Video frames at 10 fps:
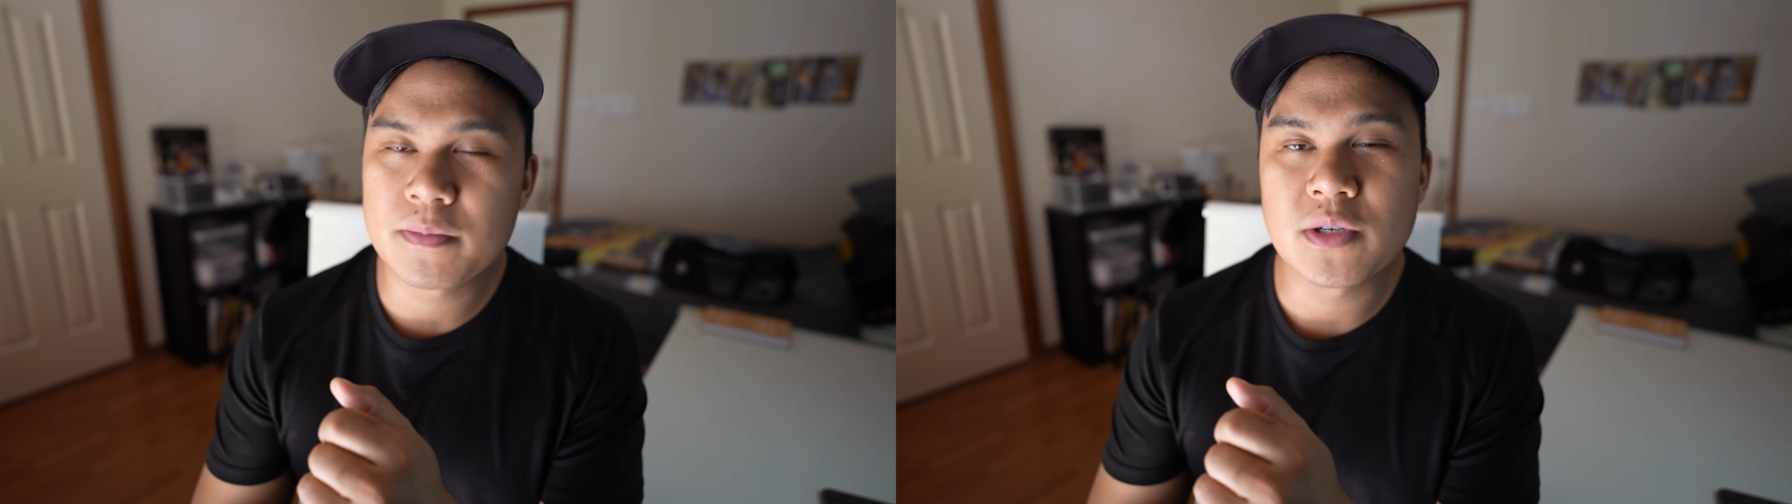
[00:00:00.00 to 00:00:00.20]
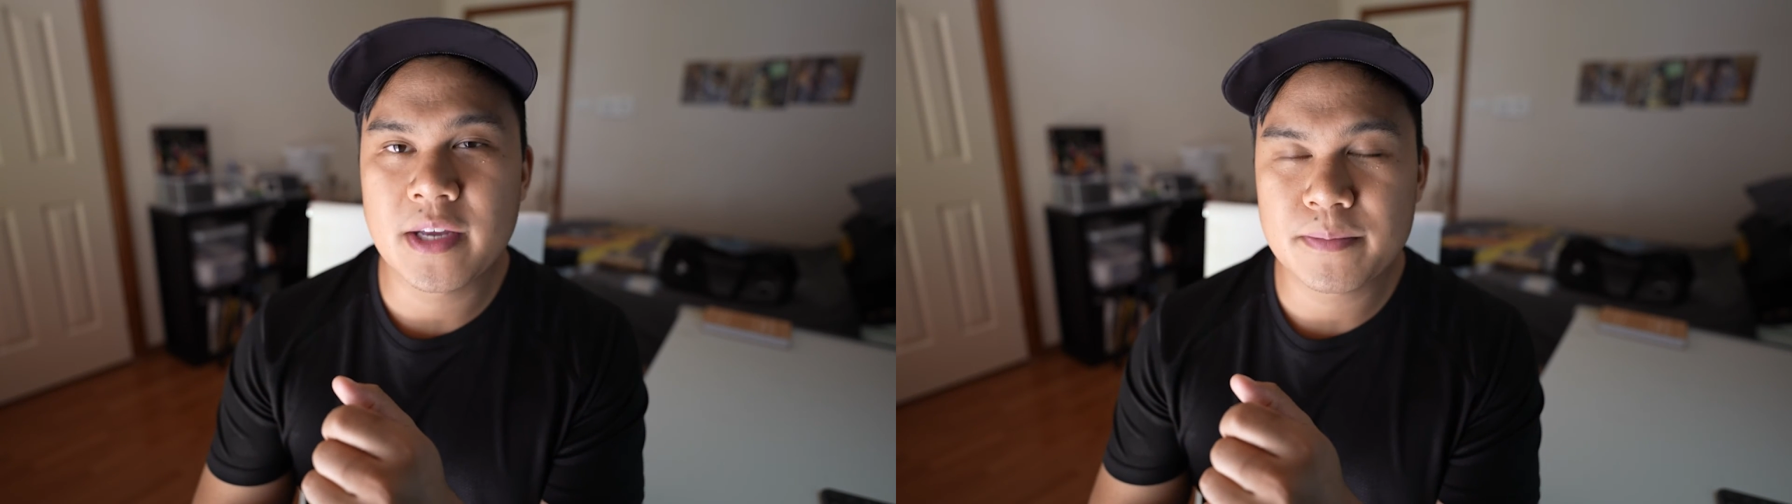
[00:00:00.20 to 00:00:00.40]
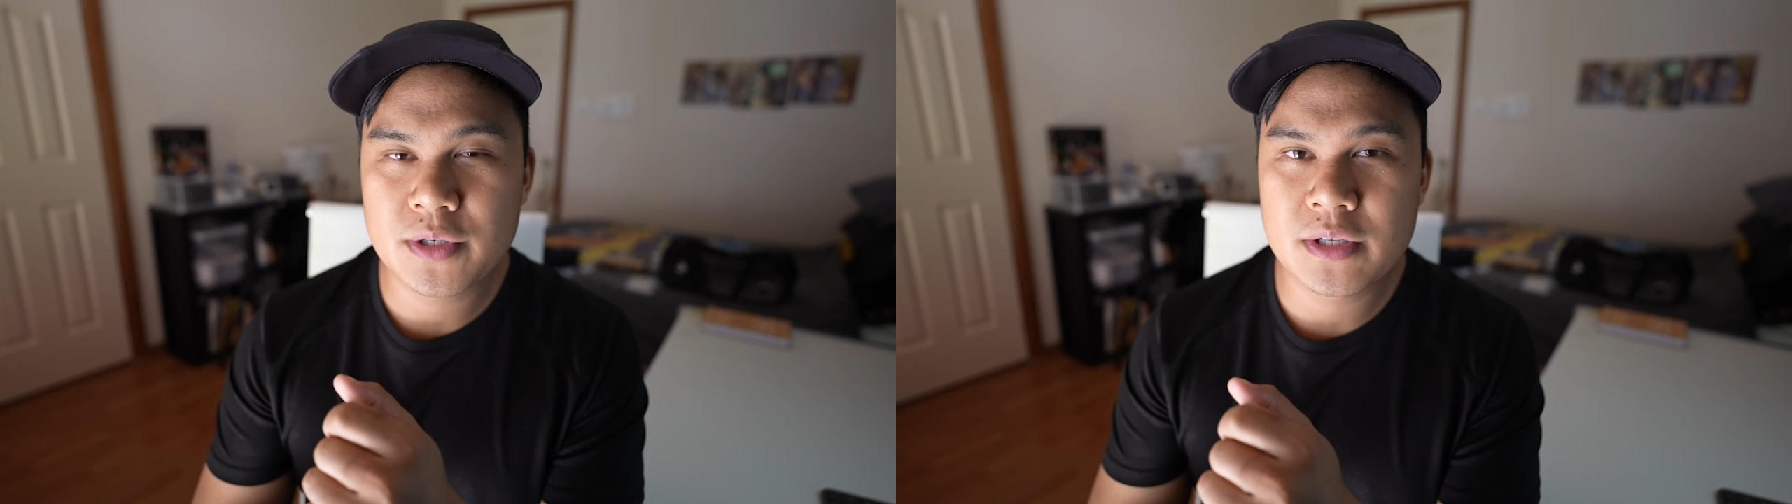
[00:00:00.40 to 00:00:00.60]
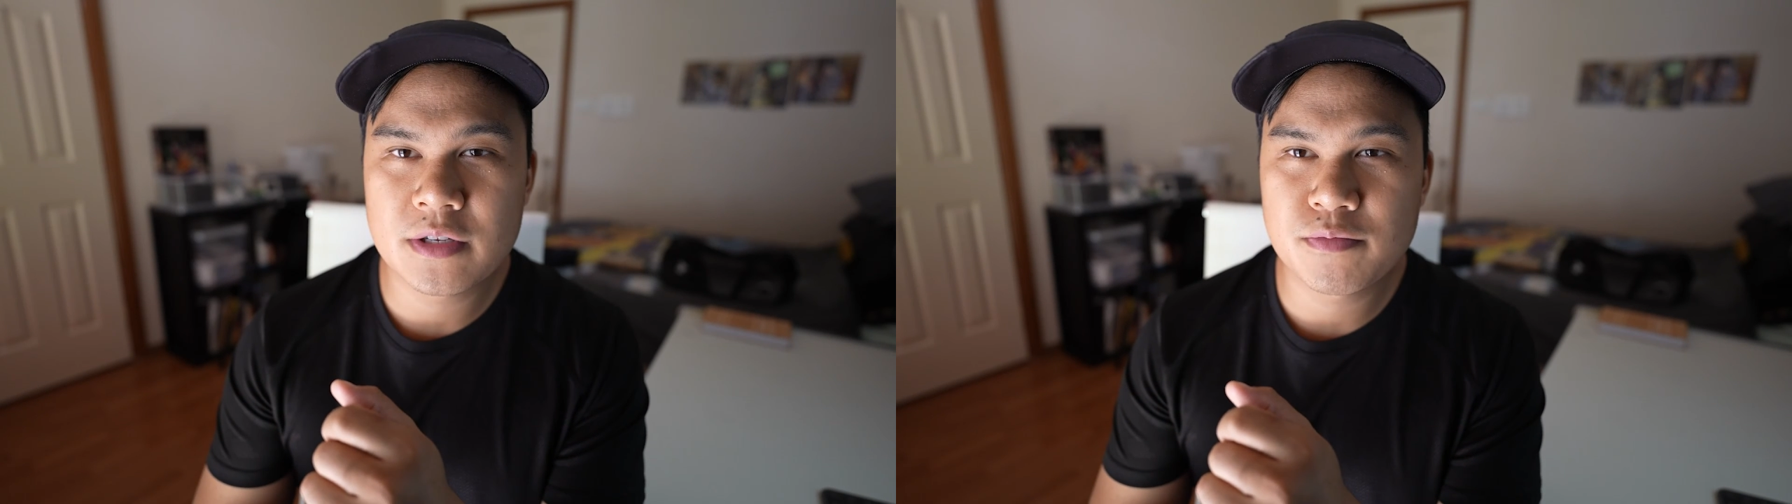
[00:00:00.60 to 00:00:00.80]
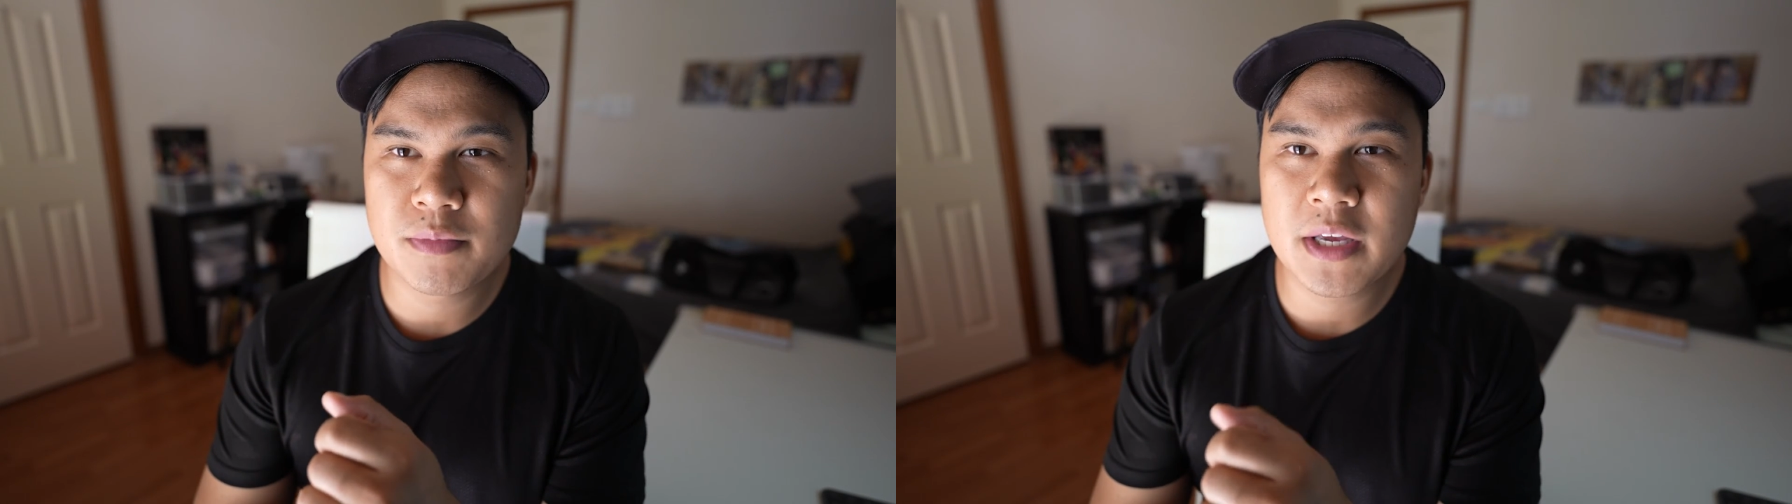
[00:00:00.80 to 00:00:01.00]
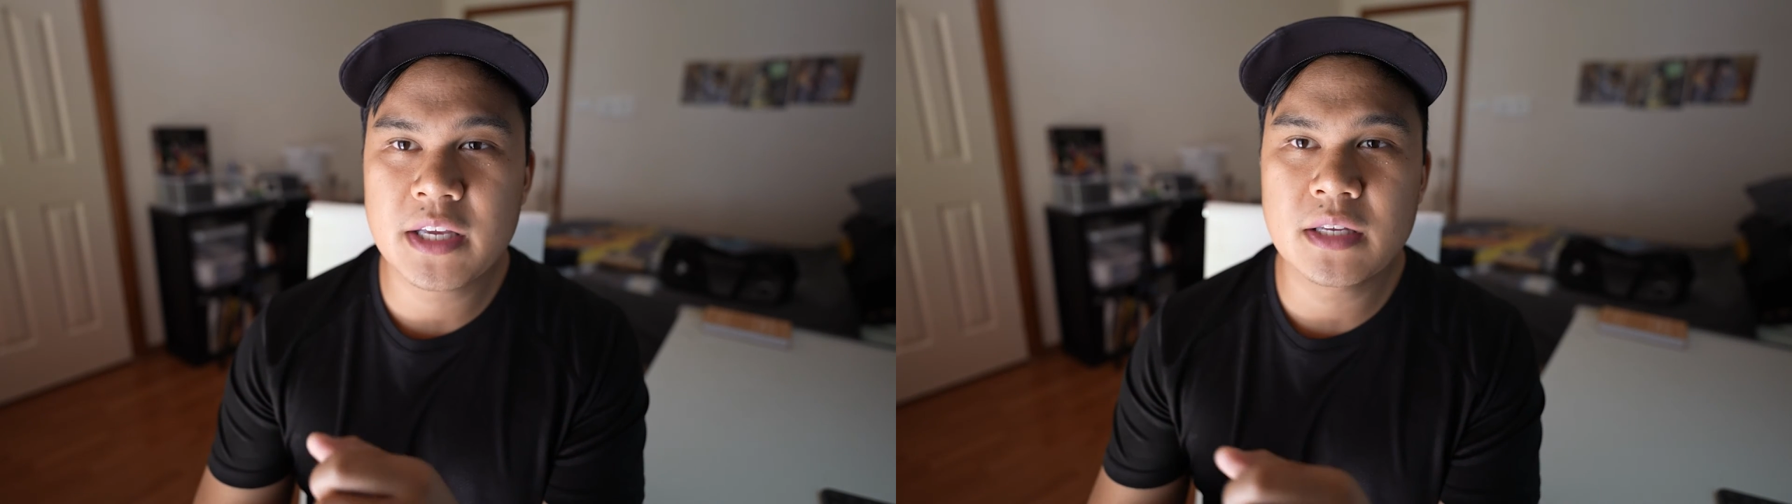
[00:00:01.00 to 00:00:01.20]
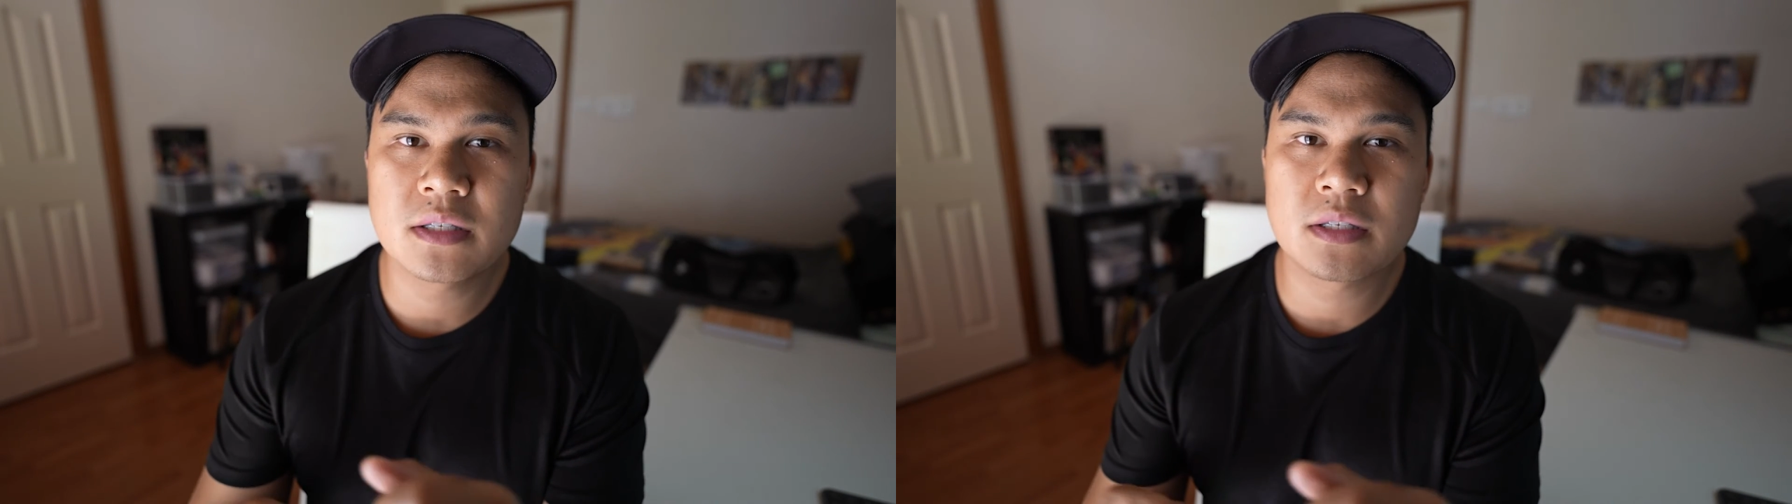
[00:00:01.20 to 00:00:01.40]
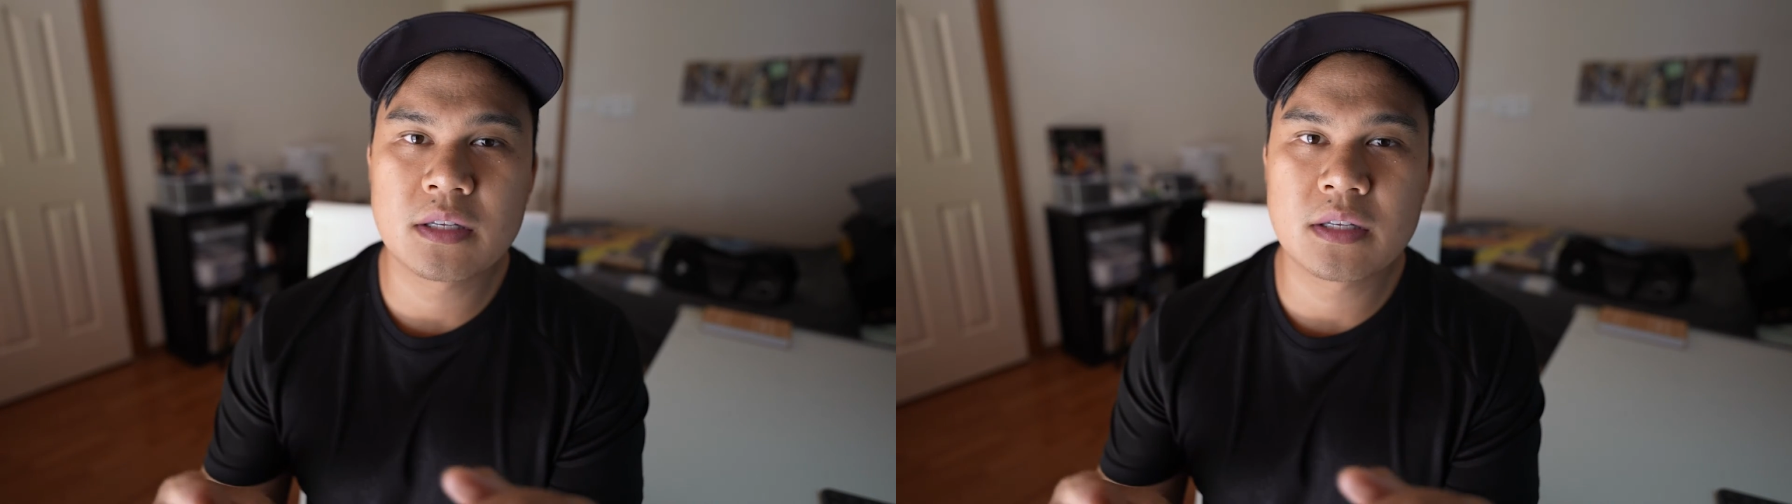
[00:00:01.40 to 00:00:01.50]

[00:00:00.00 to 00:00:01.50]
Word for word: perceptions of me